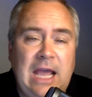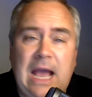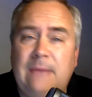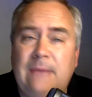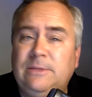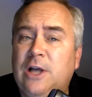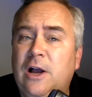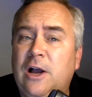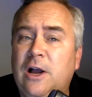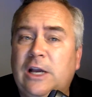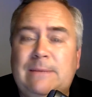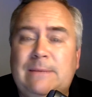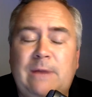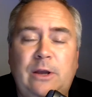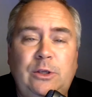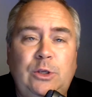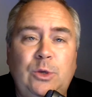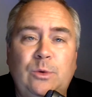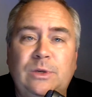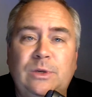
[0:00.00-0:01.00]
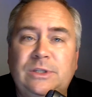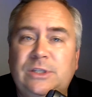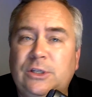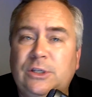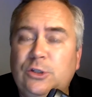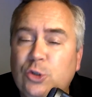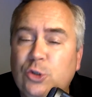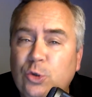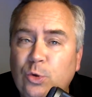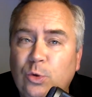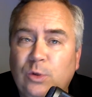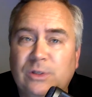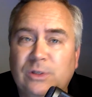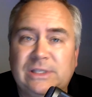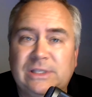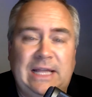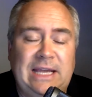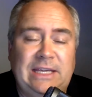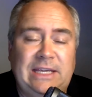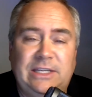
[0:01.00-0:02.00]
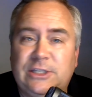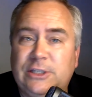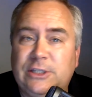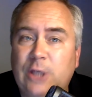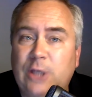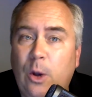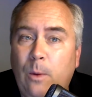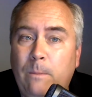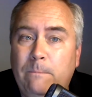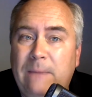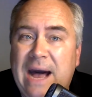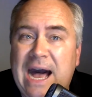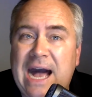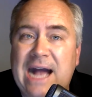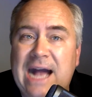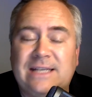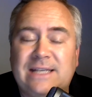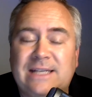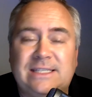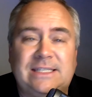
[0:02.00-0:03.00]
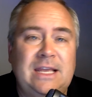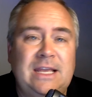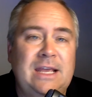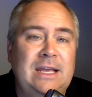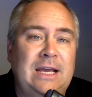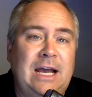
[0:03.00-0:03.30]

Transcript: I'm talking about you using tools like Soapbox,